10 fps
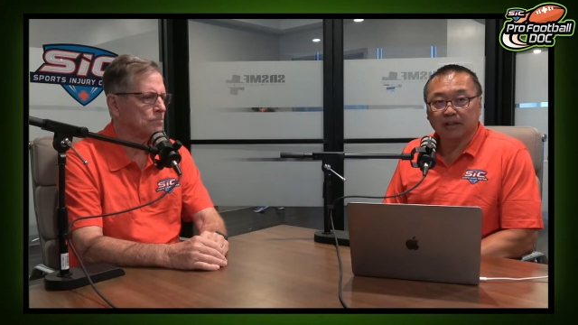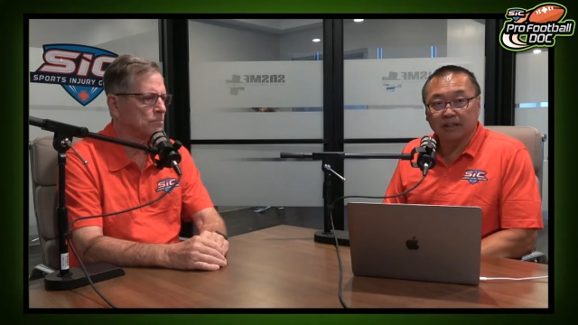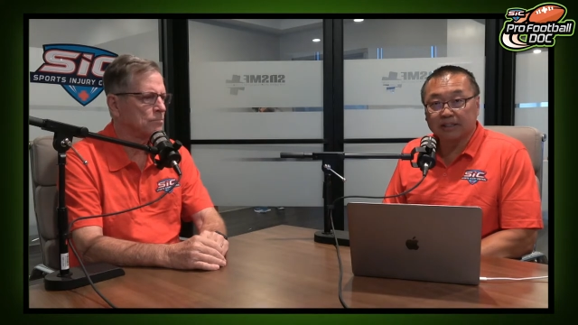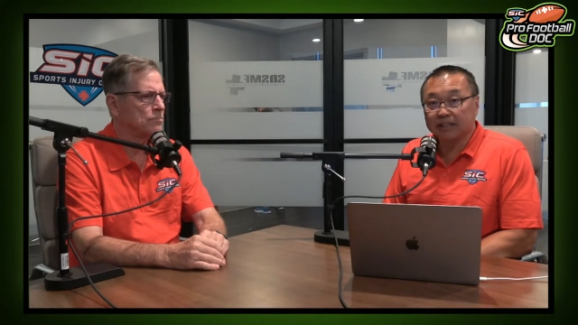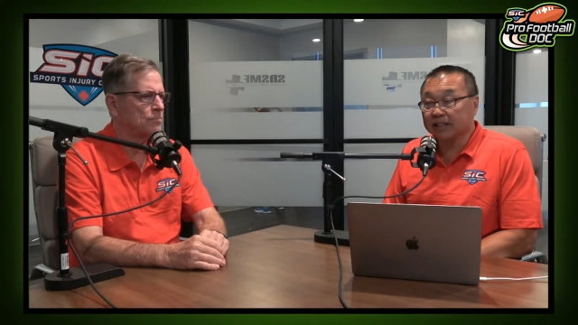
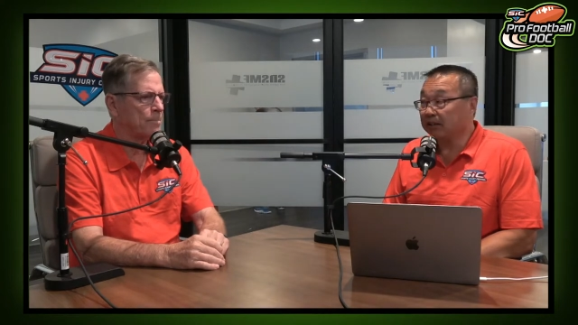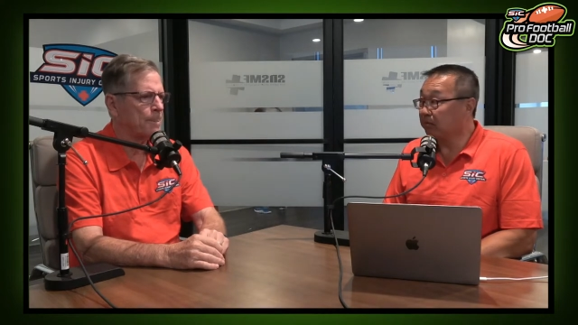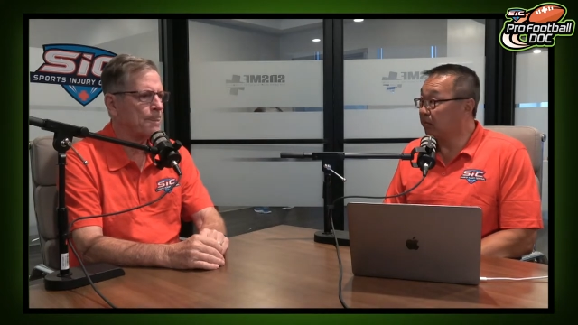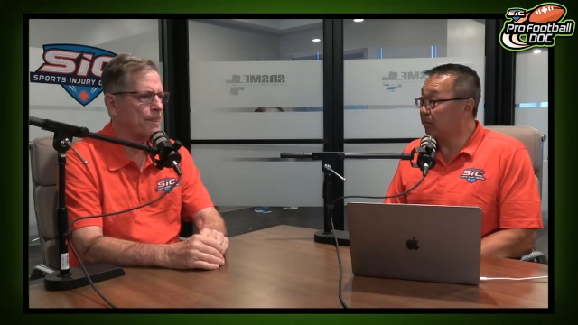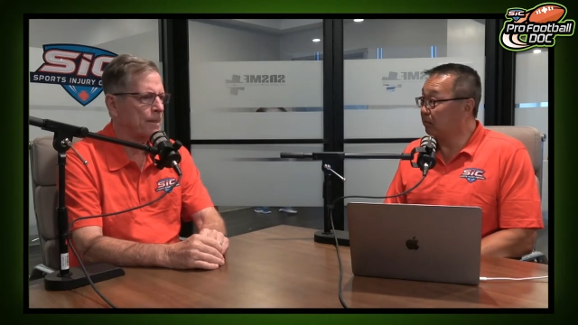Speaker 1: Linsley
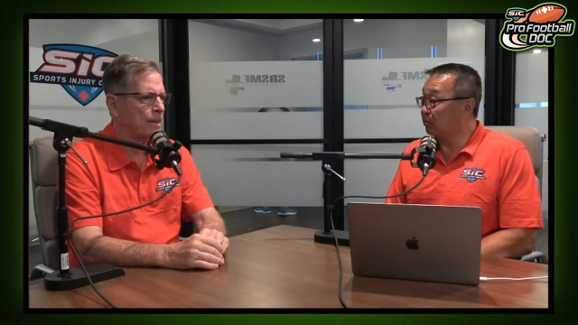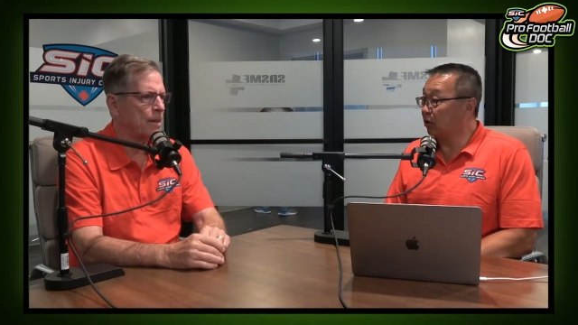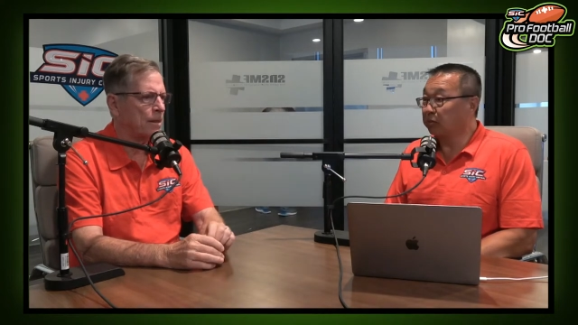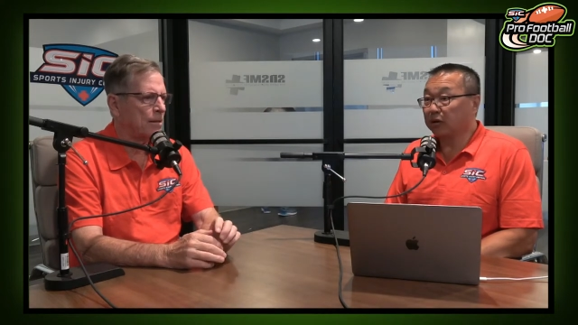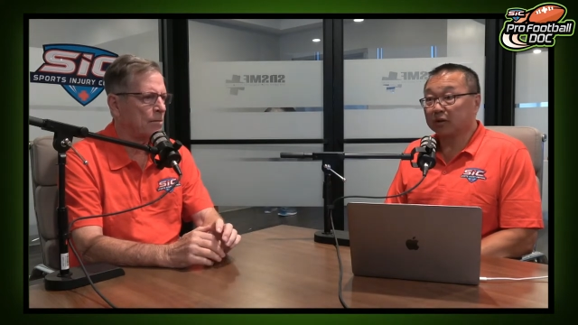
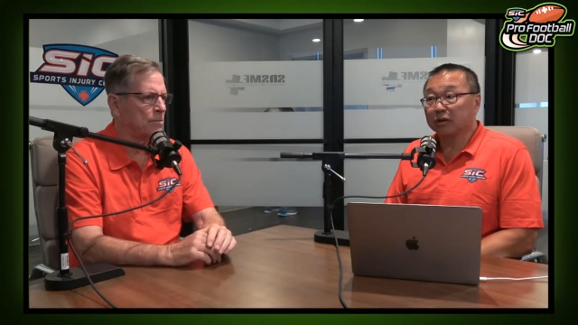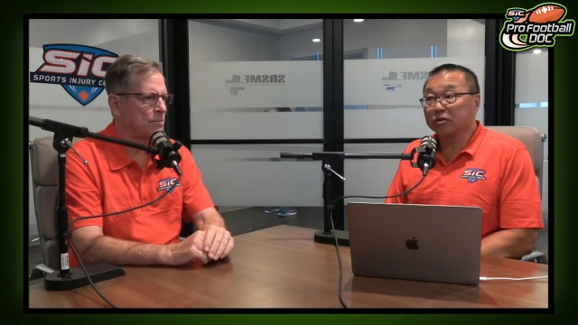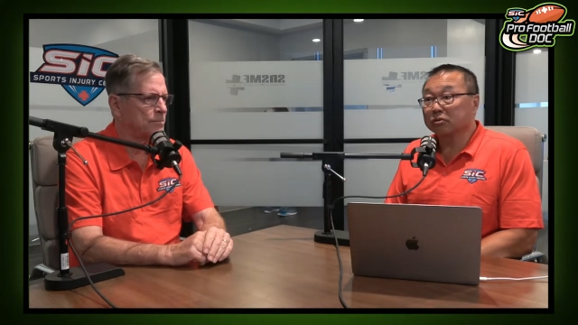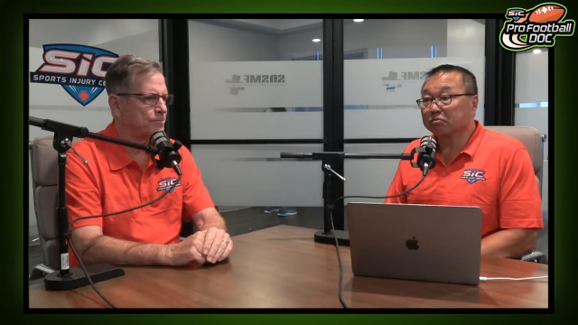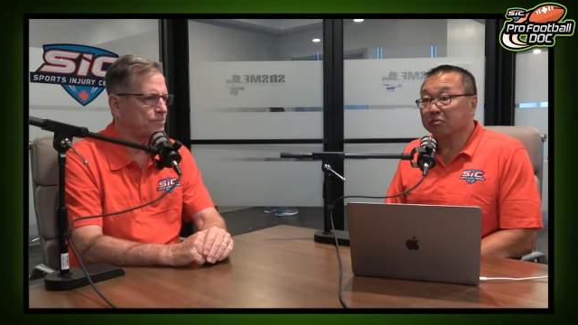Pro
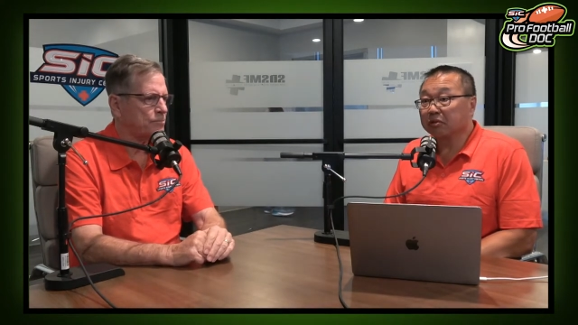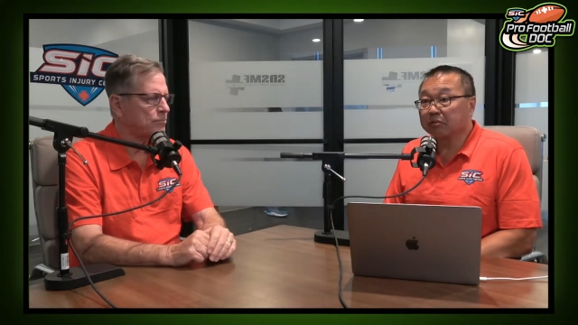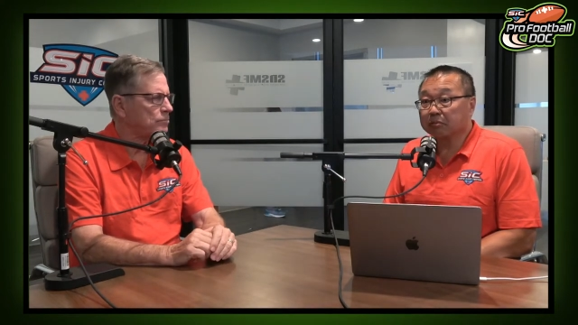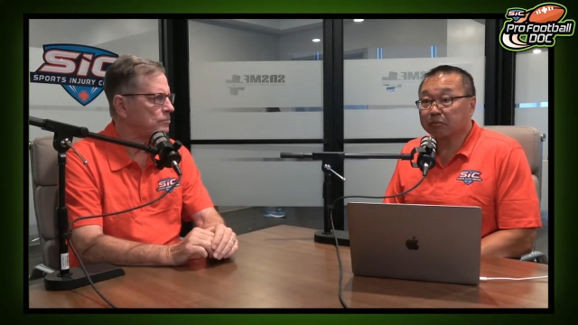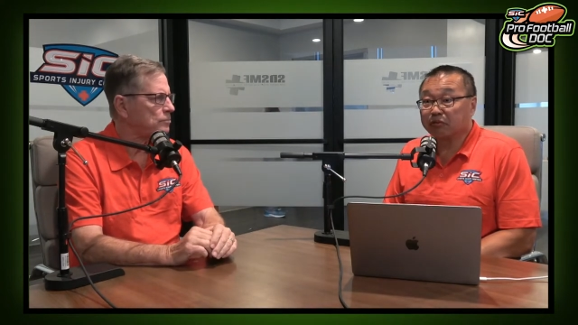Bowler
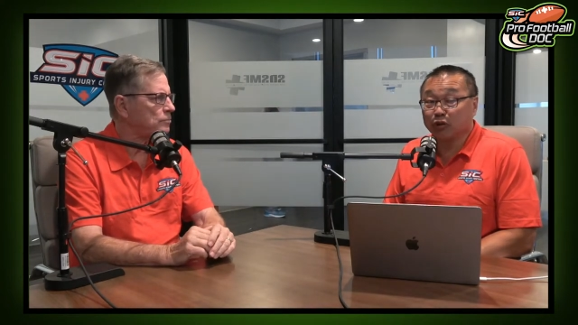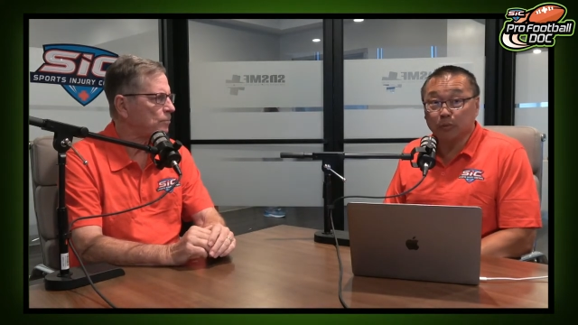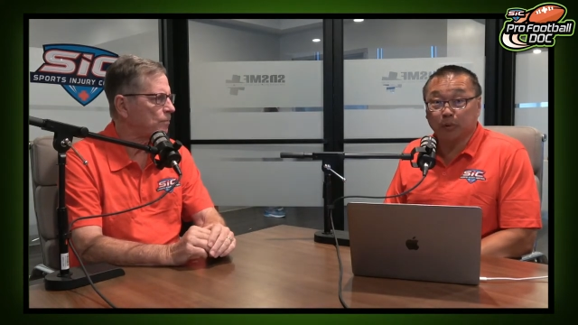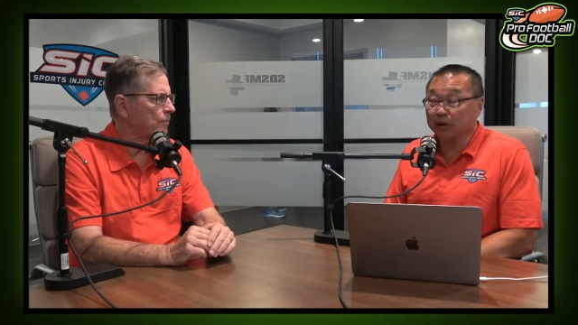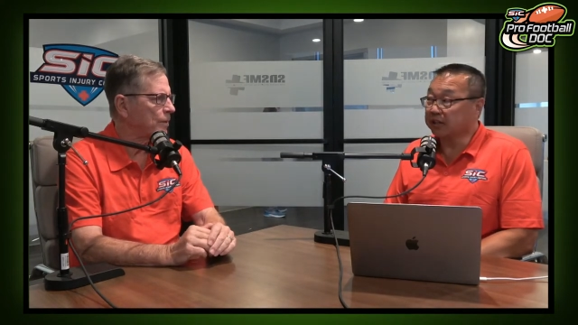uh,
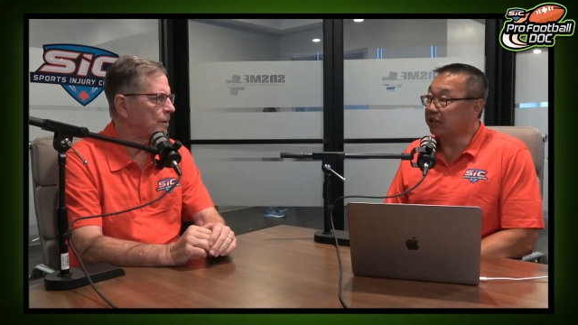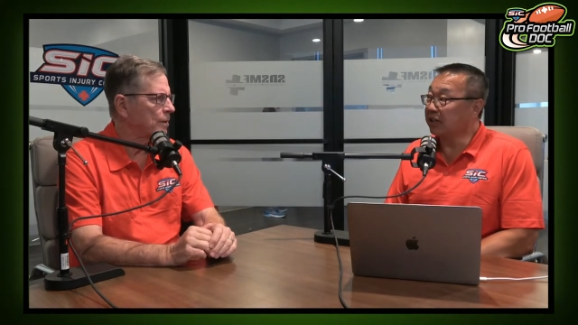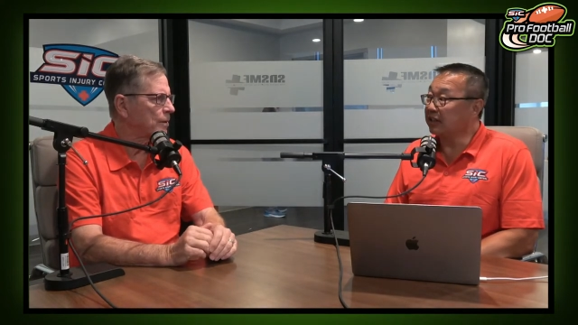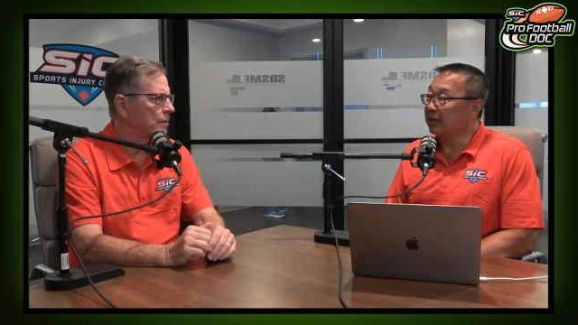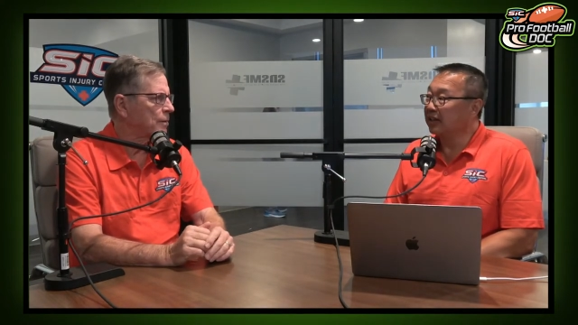food
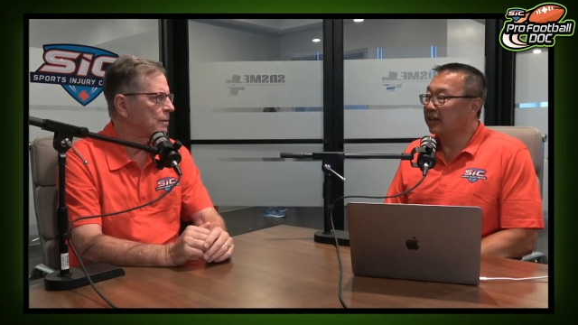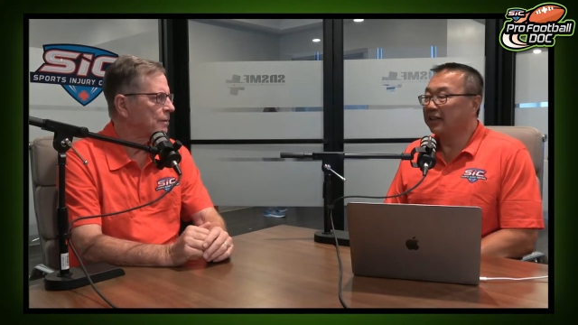poisoning,